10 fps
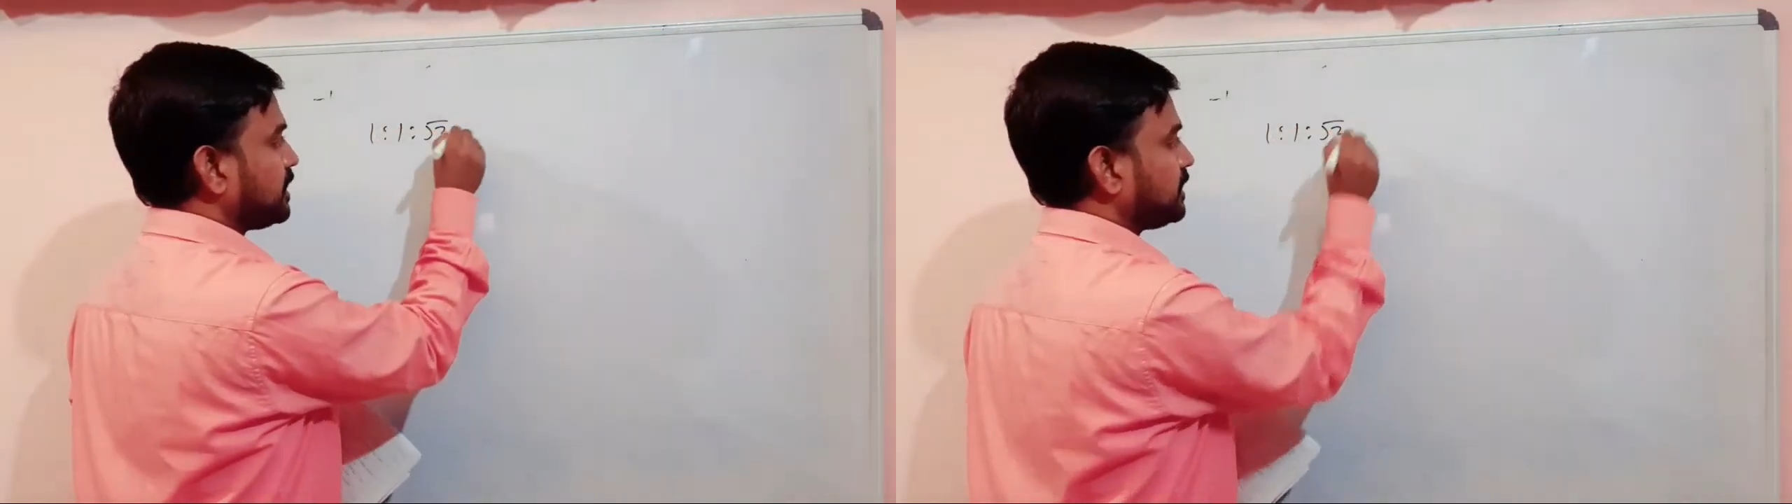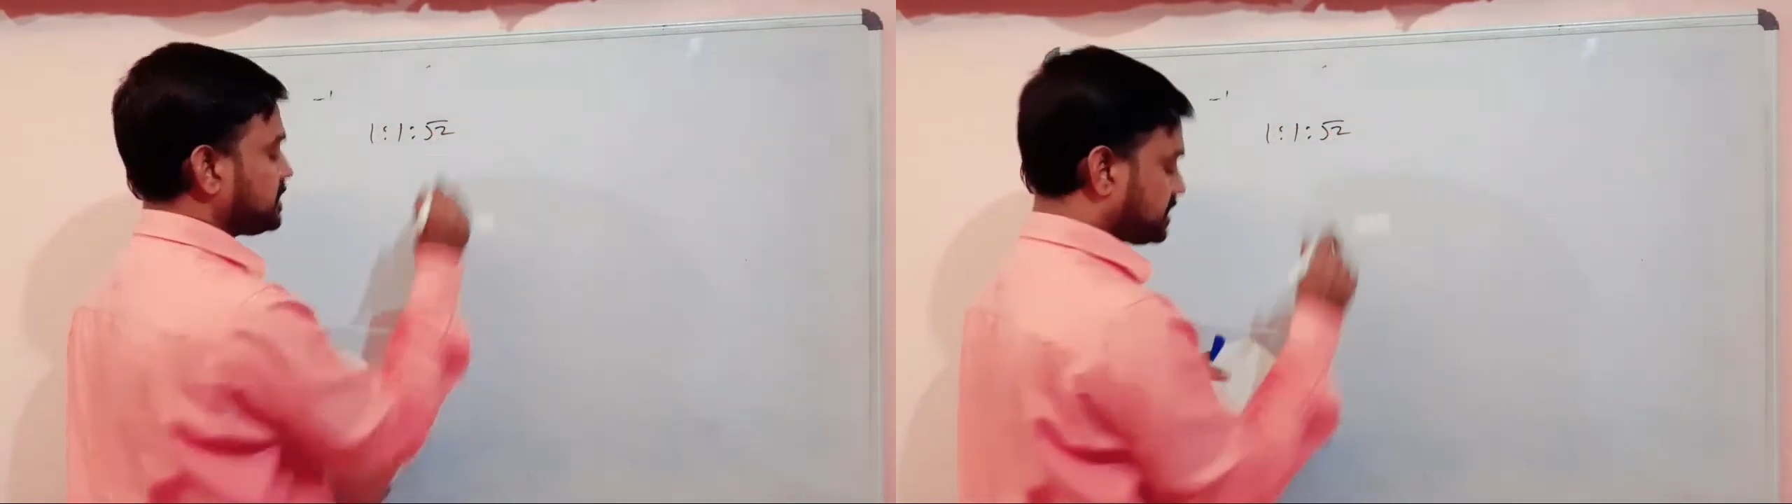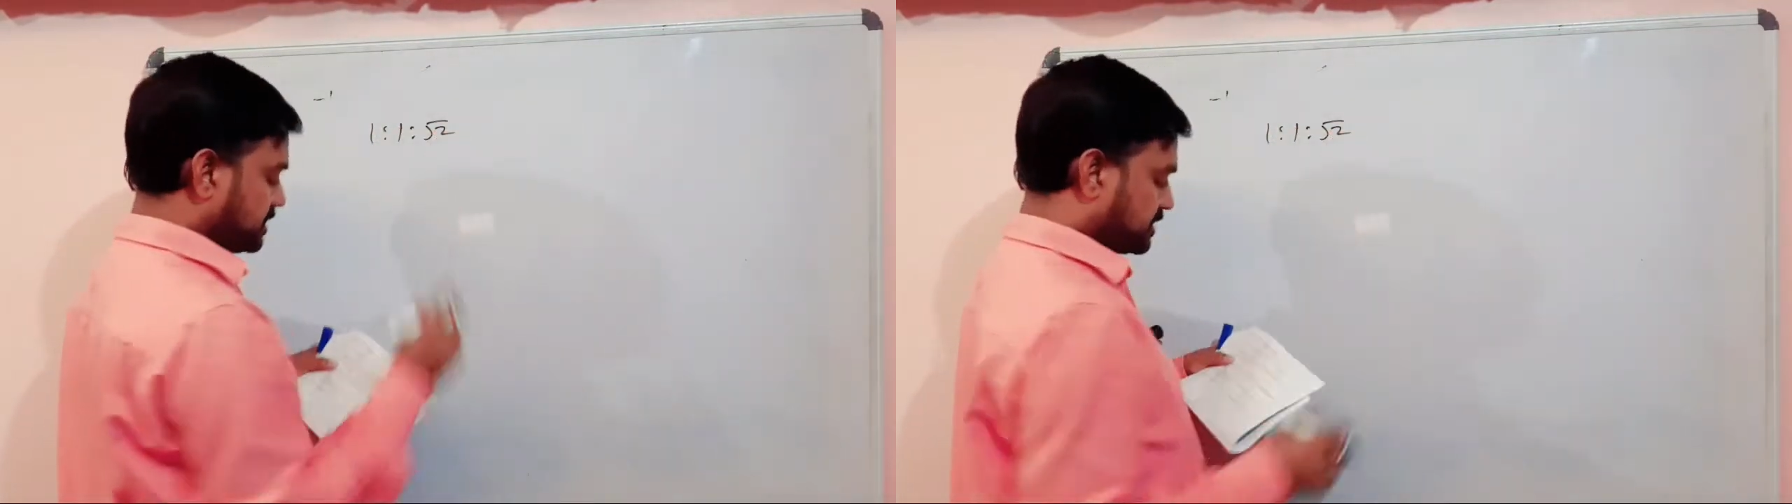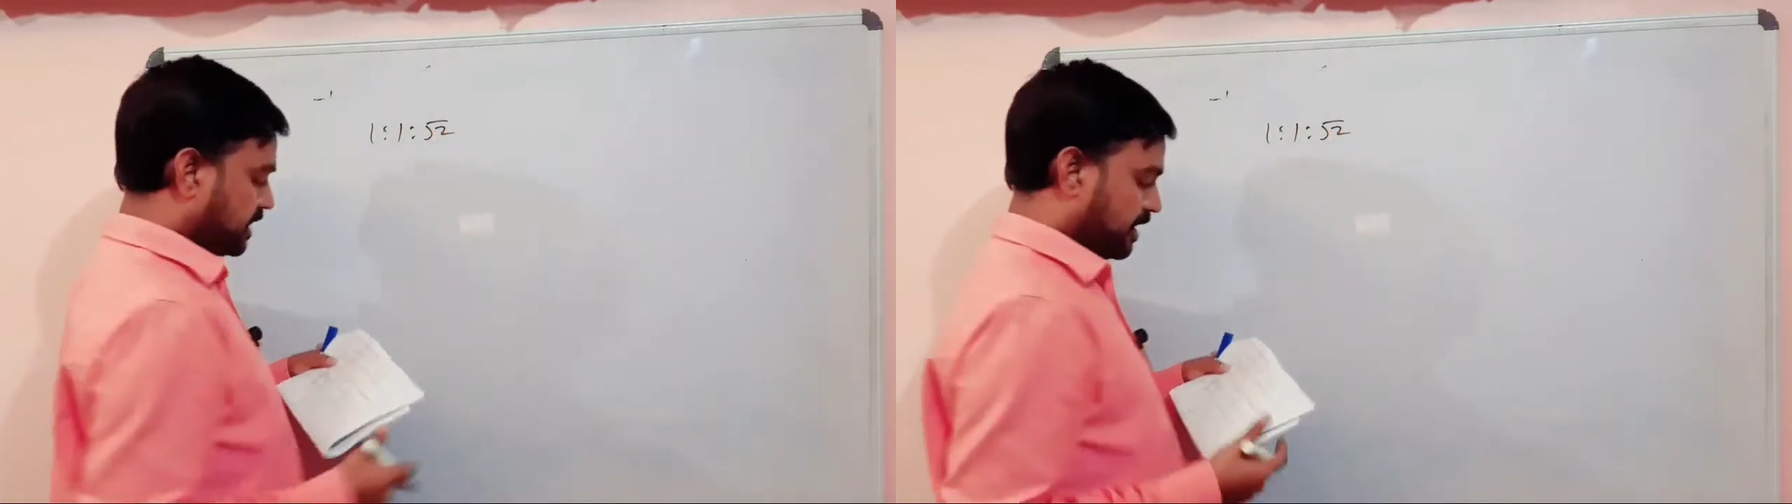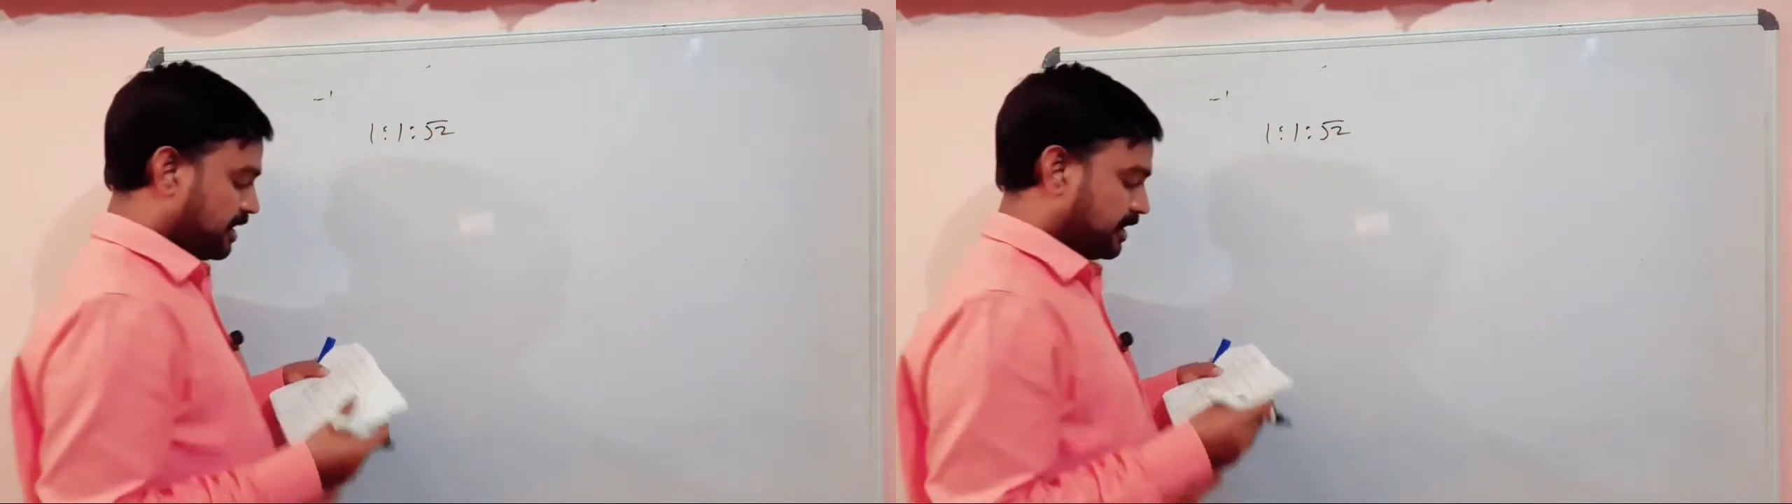This is
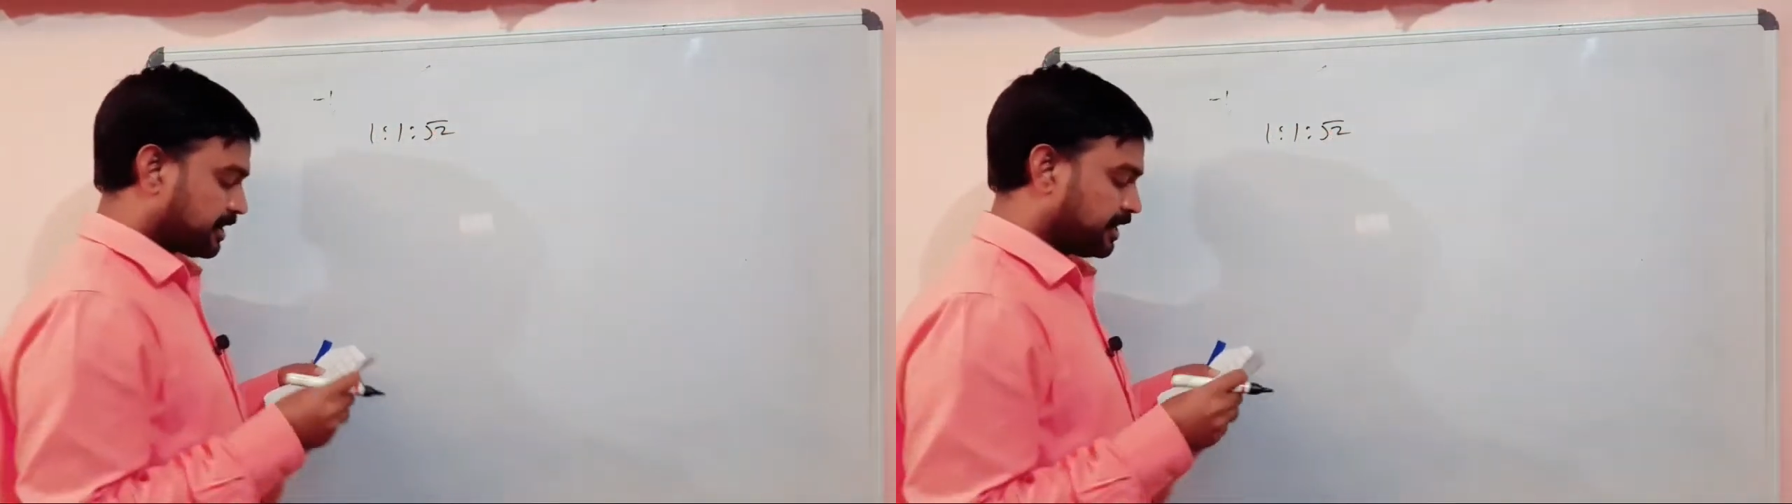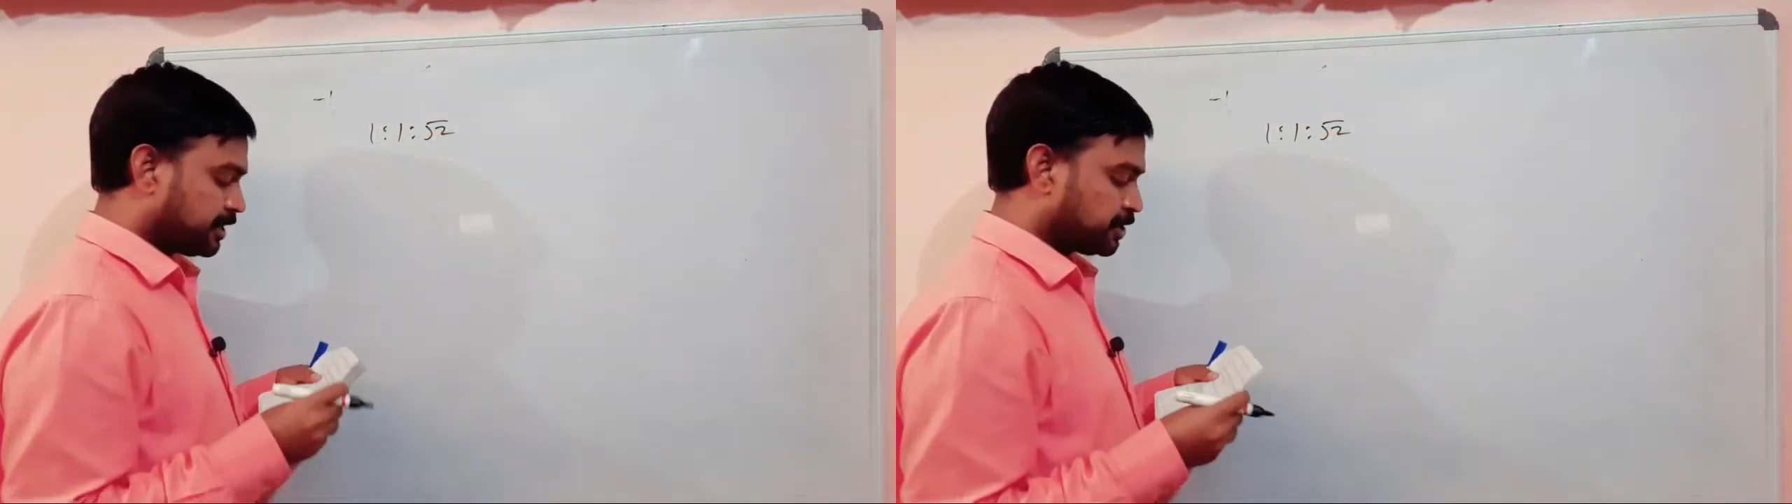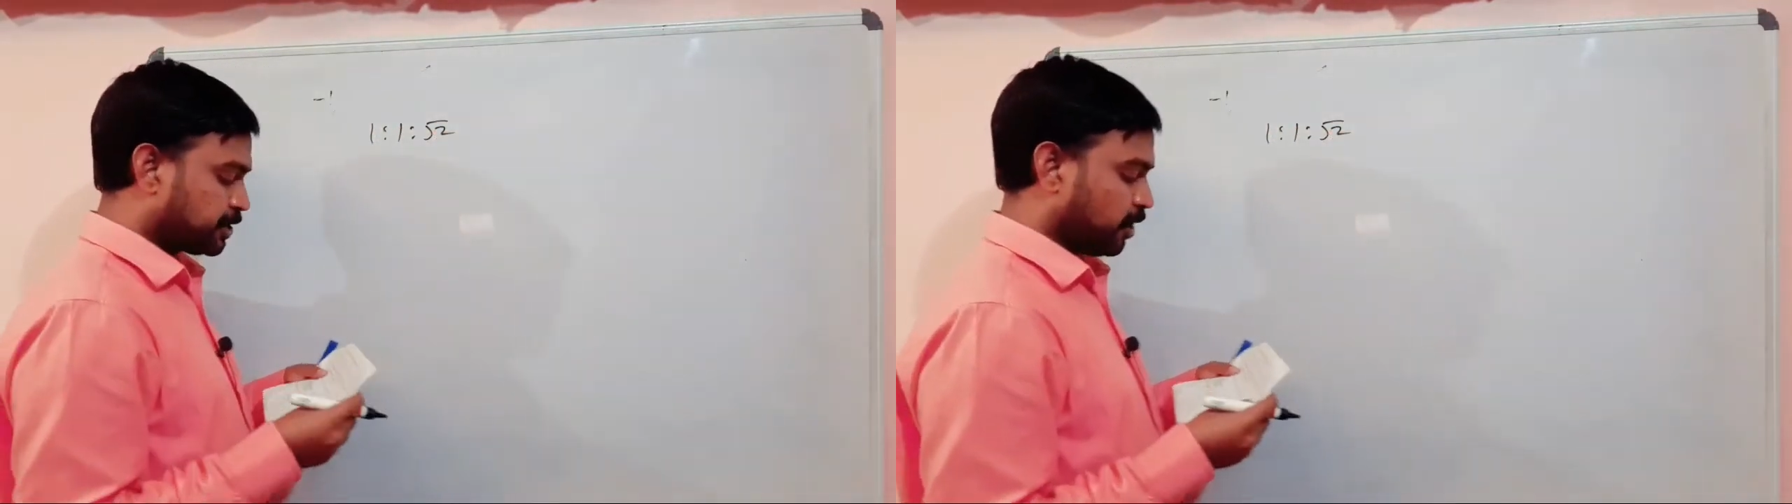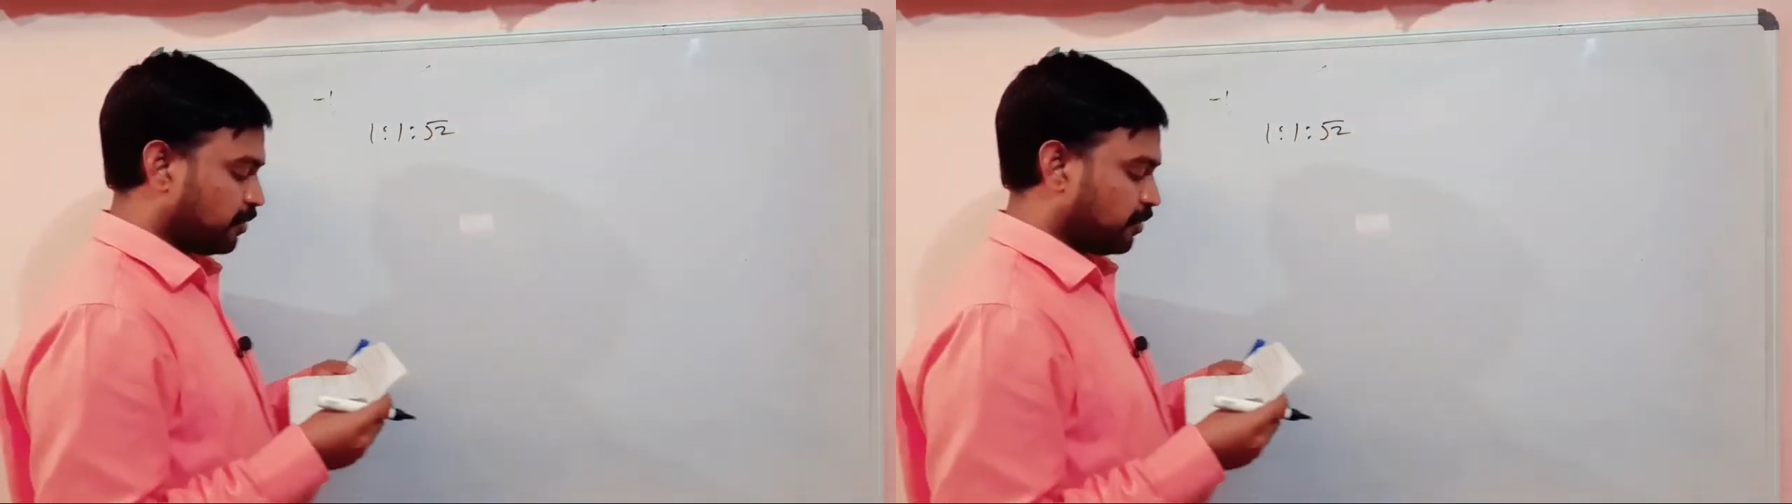the ratio